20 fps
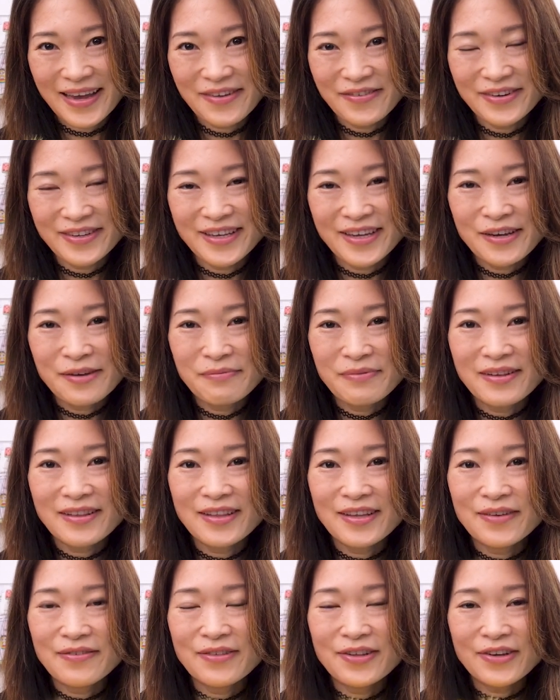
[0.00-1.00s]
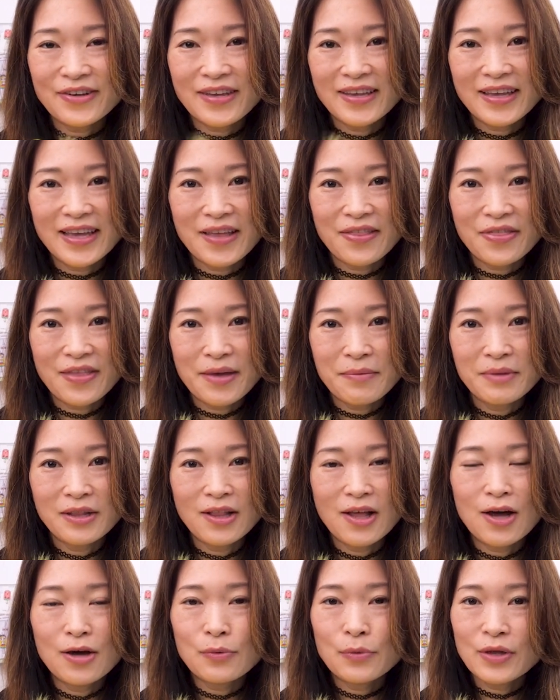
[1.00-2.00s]
I really hope you love looking at them
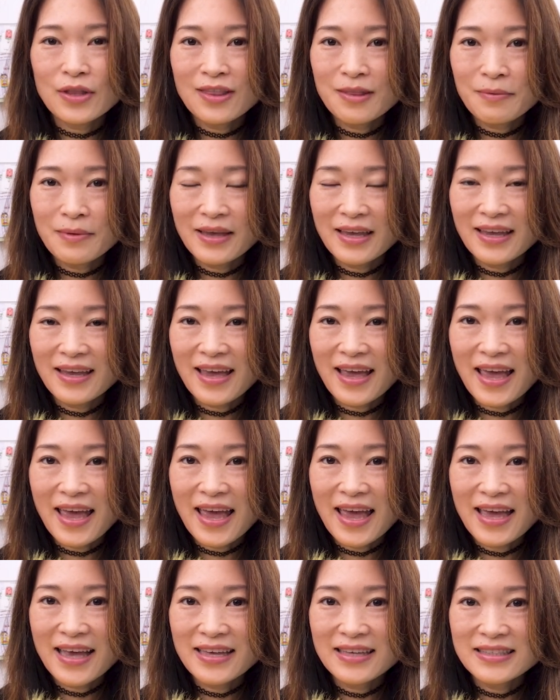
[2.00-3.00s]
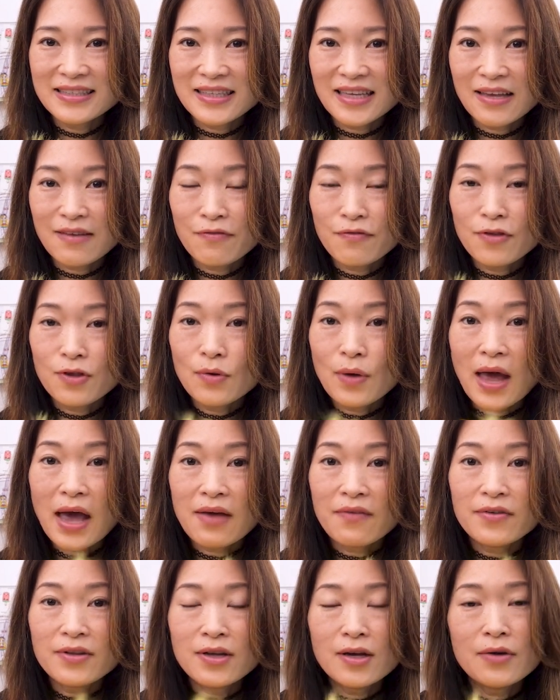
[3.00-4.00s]
along with me. And if you
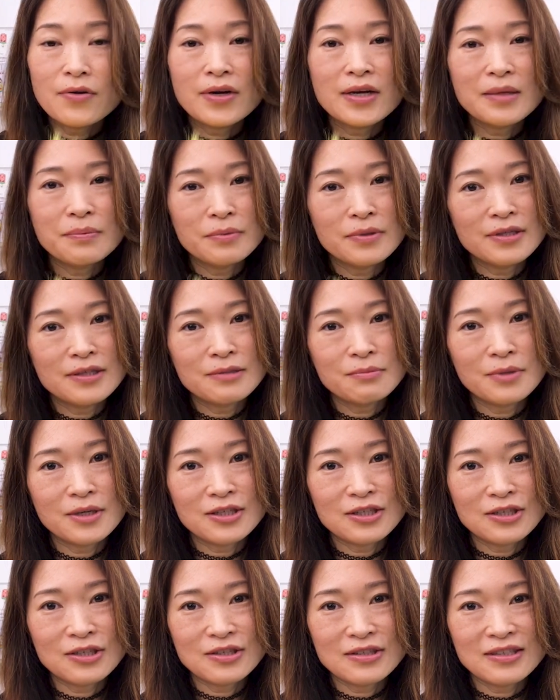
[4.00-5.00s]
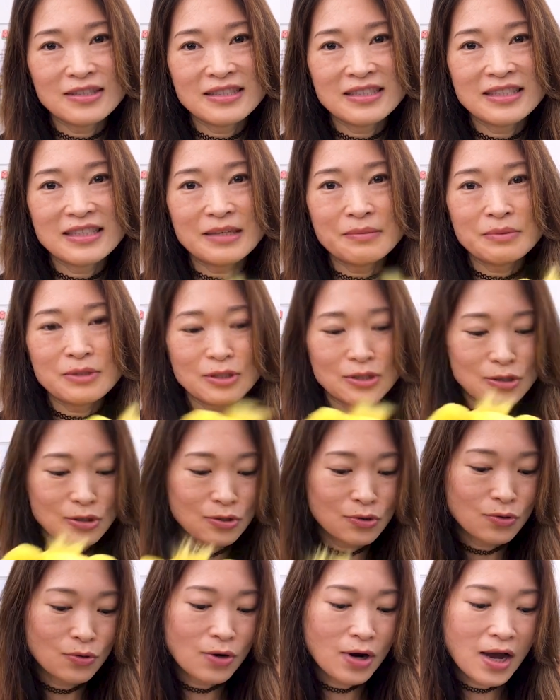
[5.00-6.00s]
haven't already, please make sure to
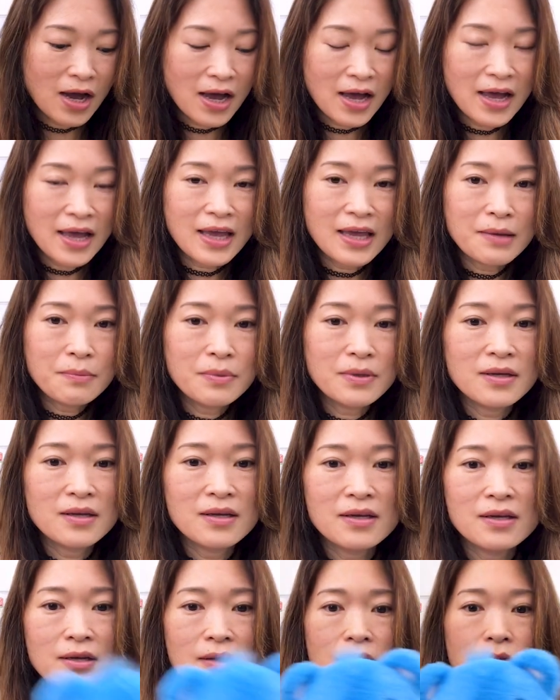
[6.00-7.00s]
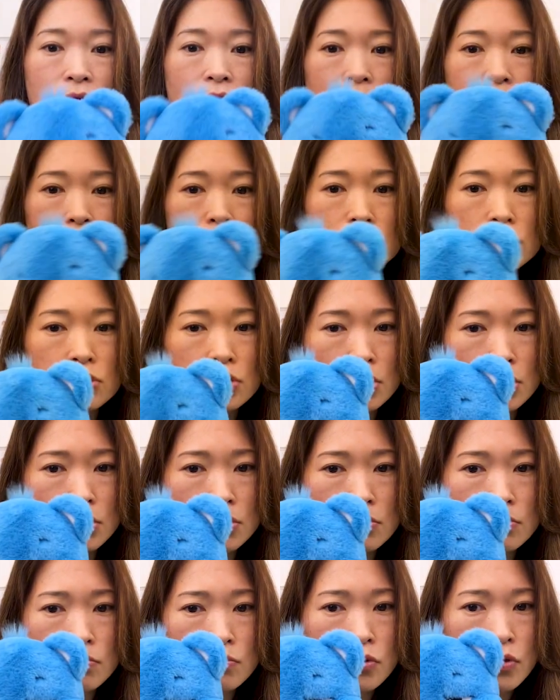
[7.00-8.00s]
subscribe. Grumpy,
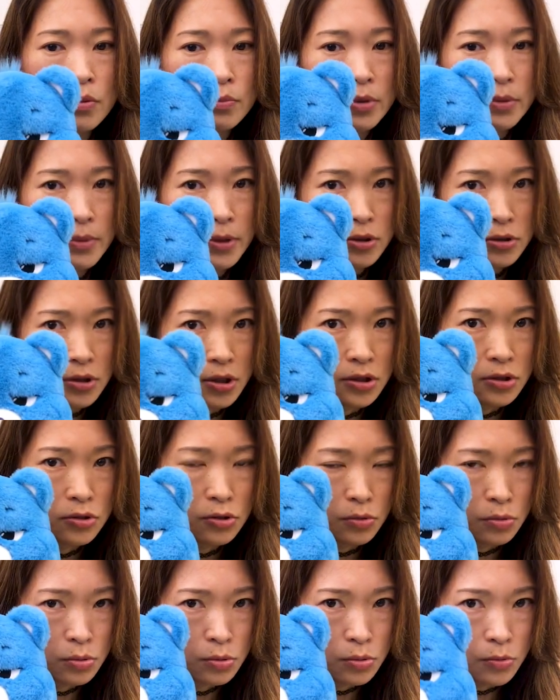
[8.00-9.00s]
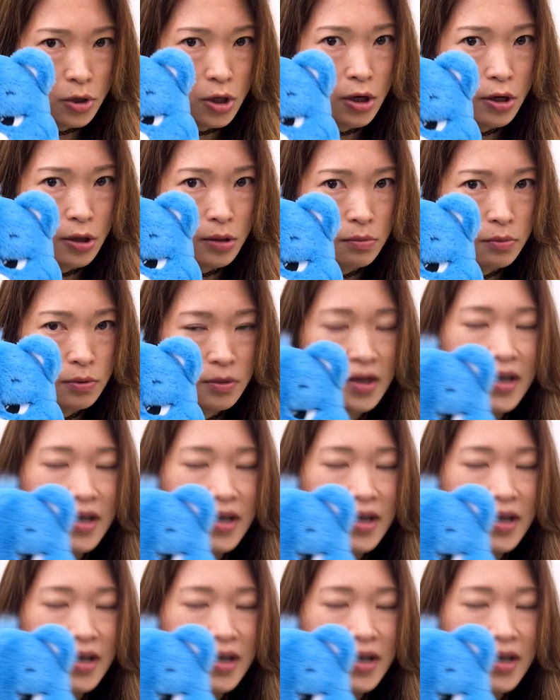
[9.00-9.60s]
Grumpy Bear says subscribe.